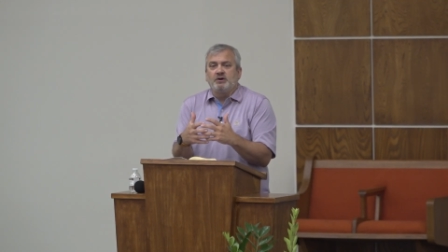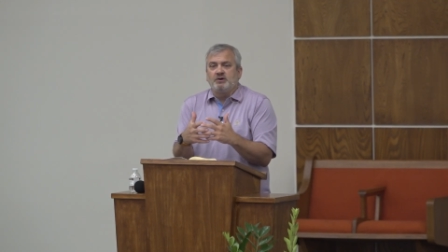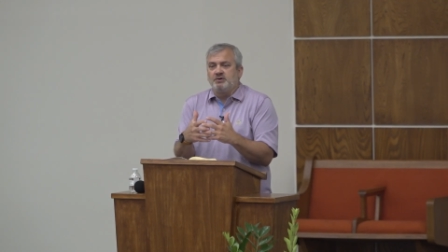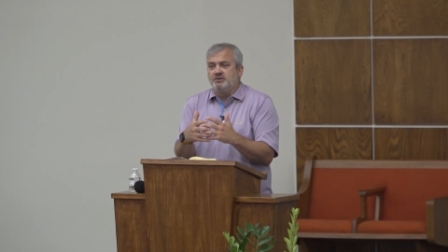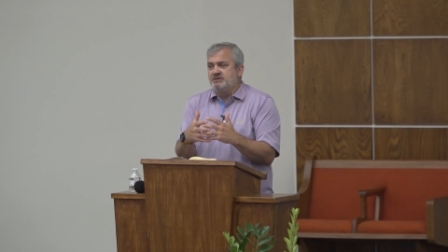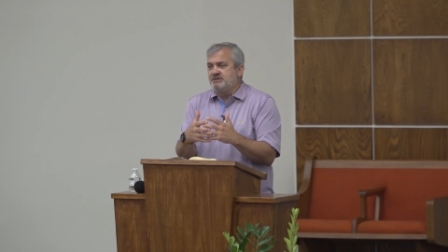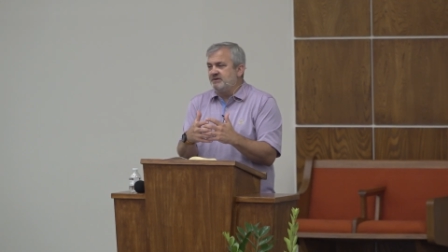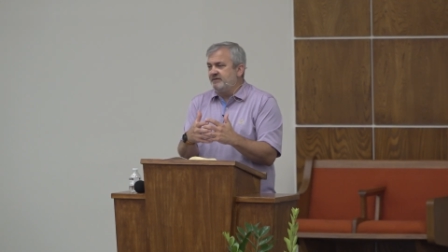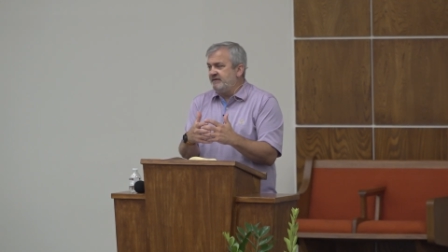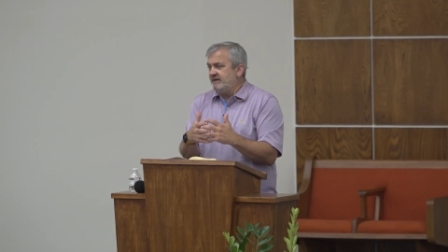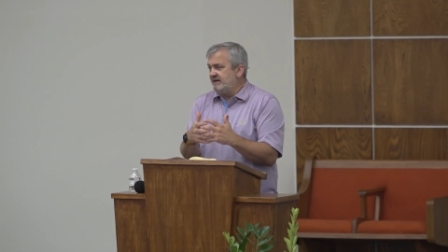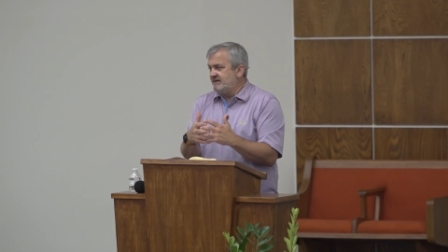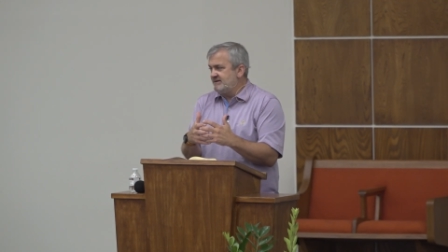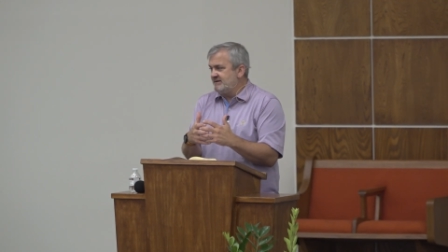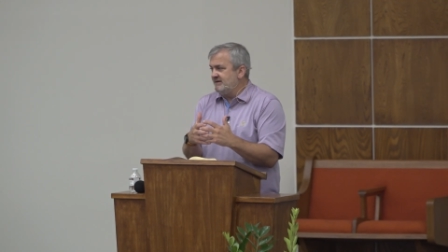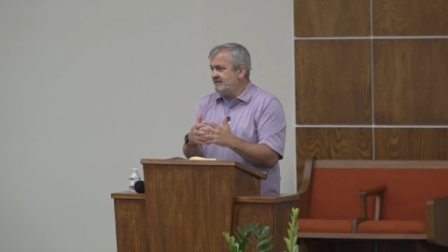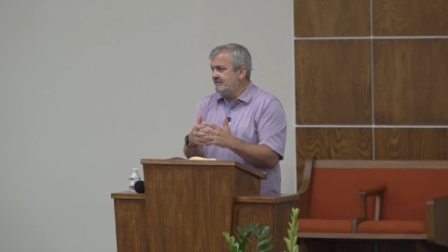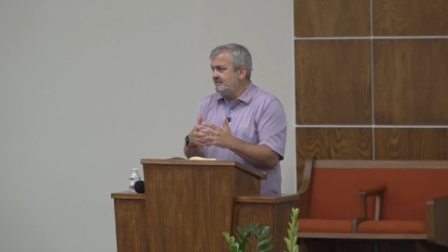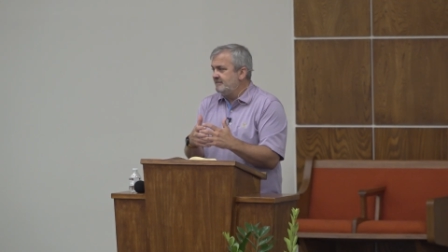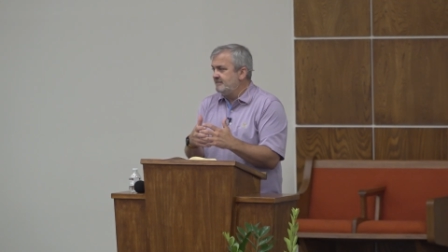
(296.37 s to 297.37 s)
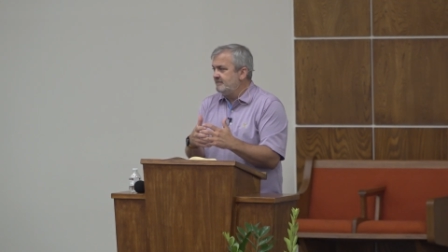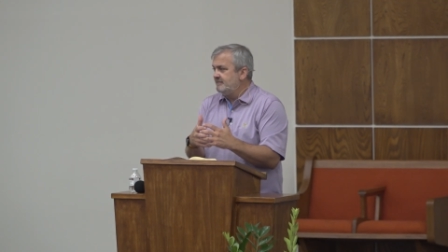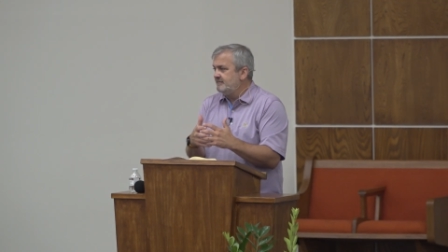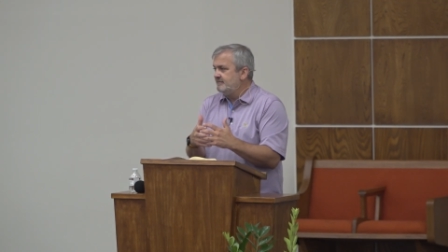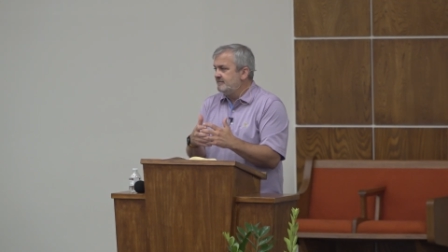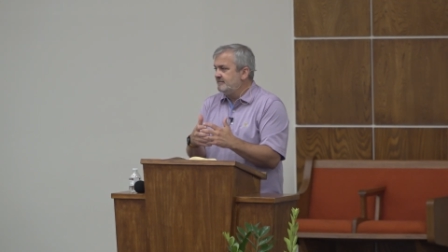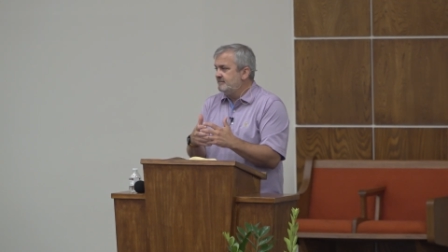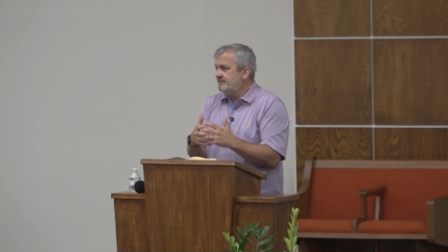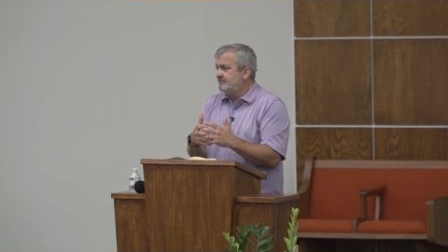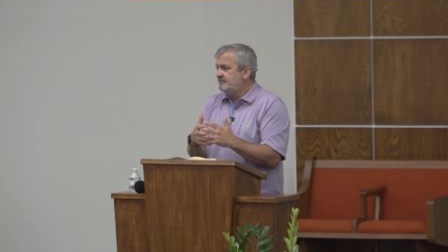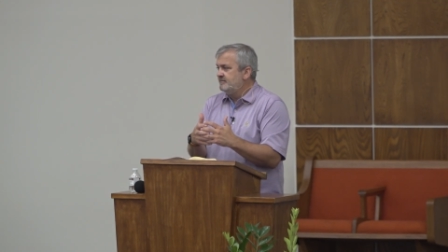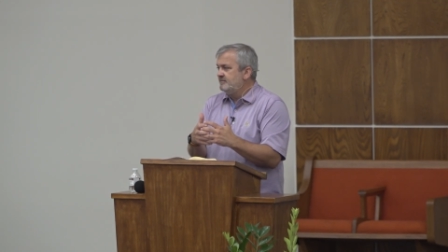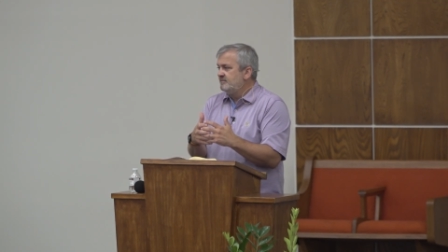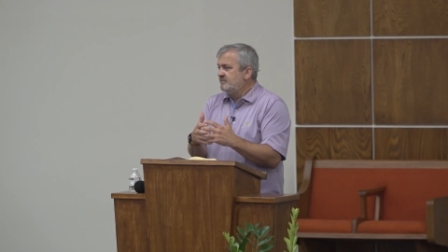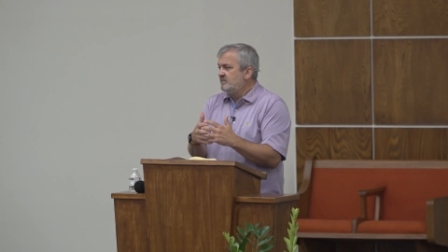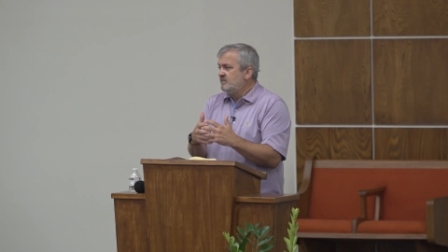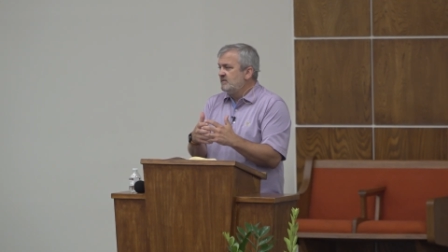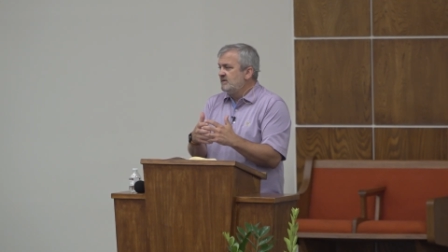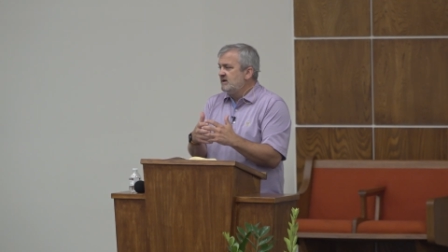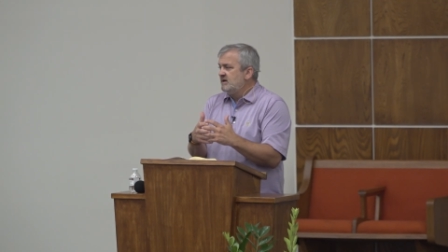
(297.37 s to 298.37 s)
crucifixion.
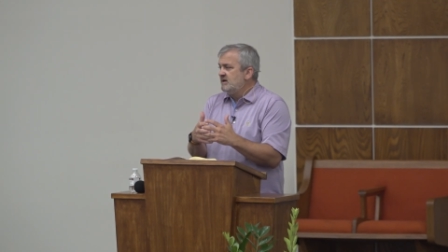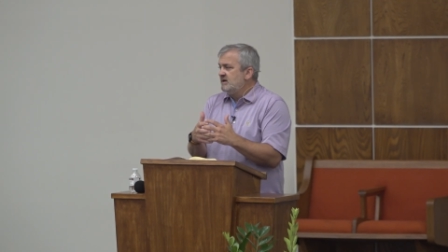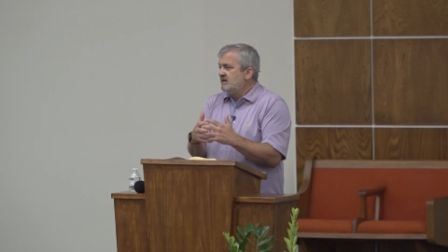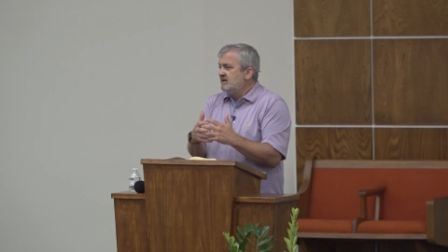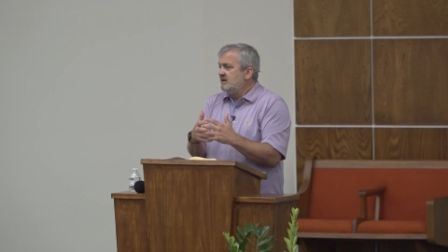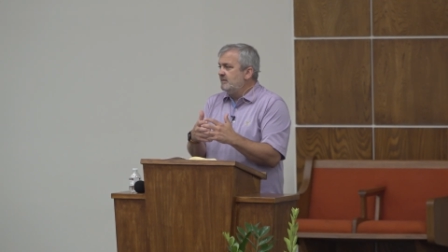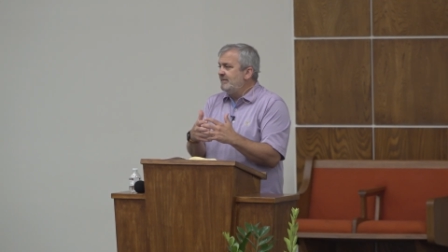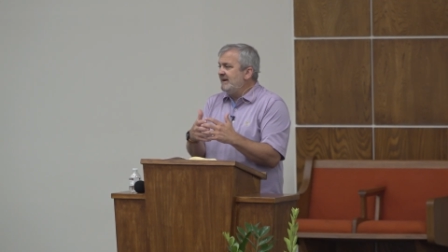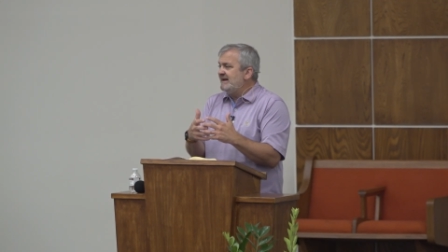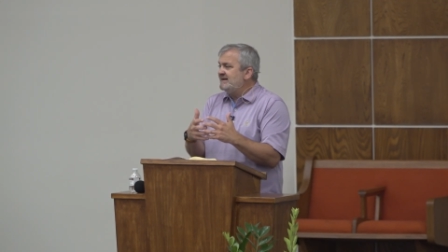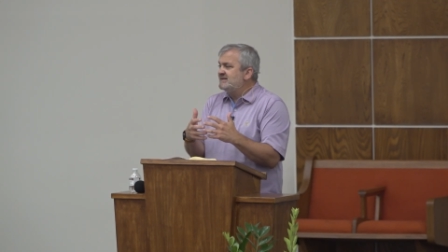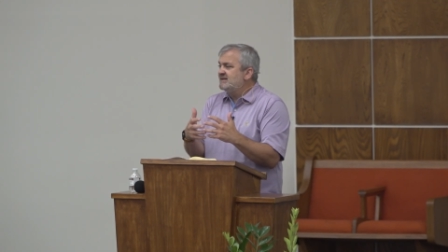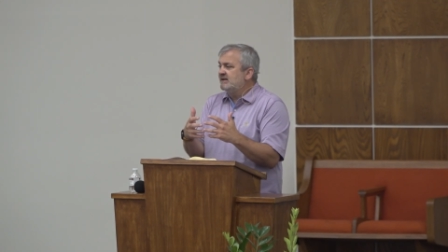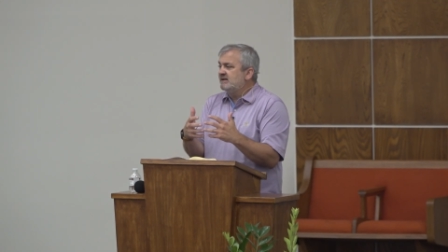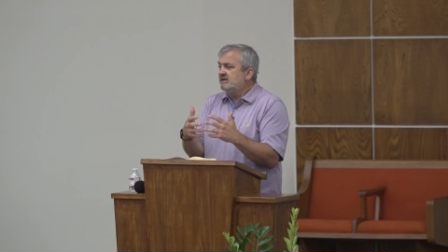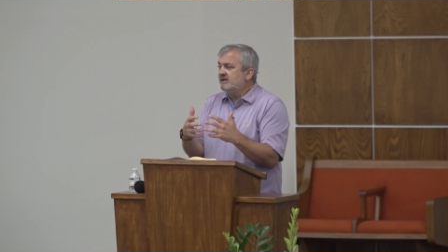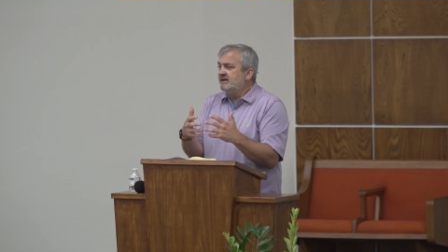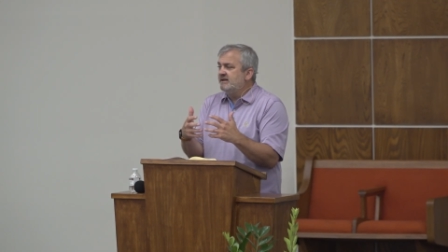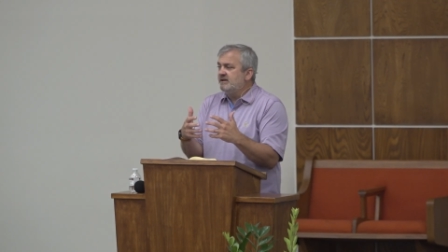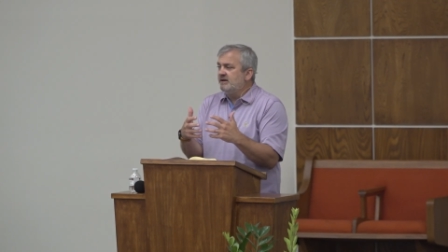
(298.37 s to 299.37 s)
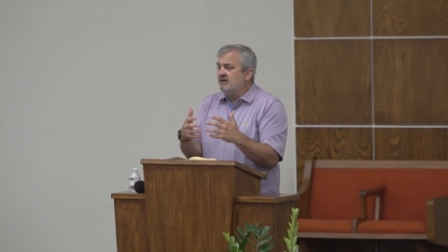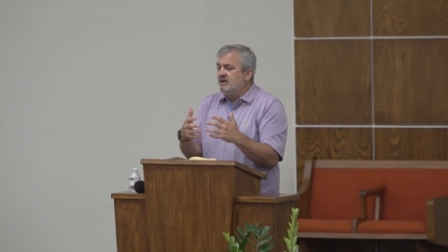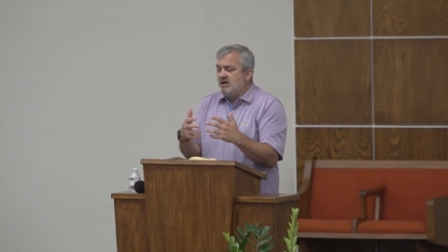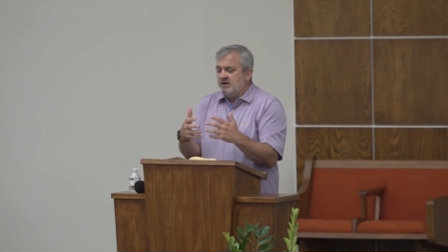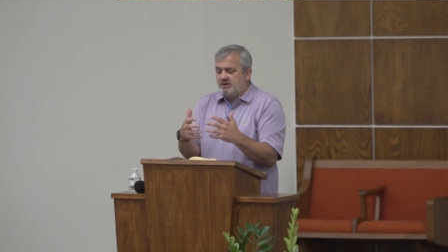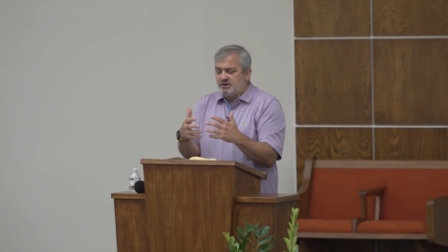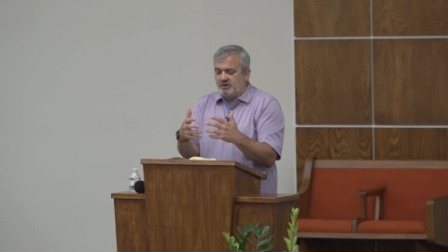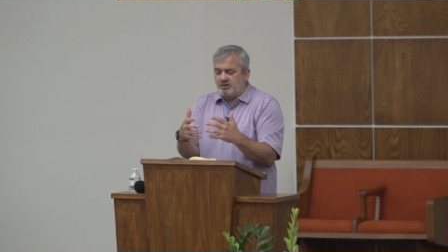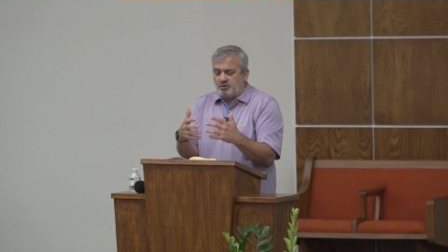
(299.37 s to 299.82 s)
That basically the, the